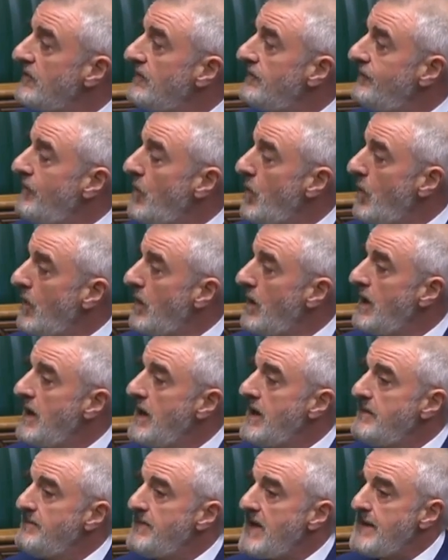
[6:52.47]
4
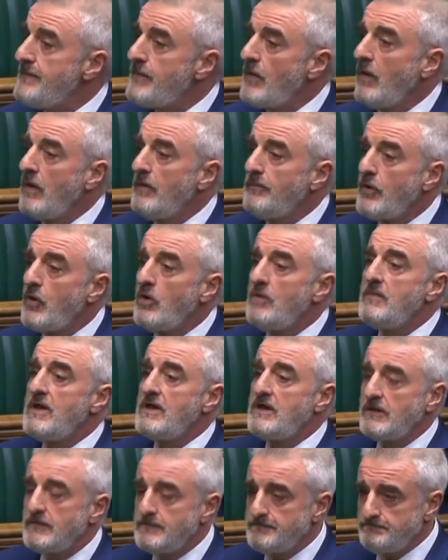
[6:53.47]
people per
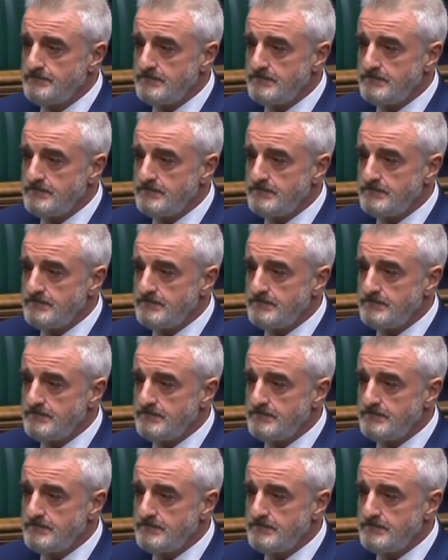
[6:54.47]
million.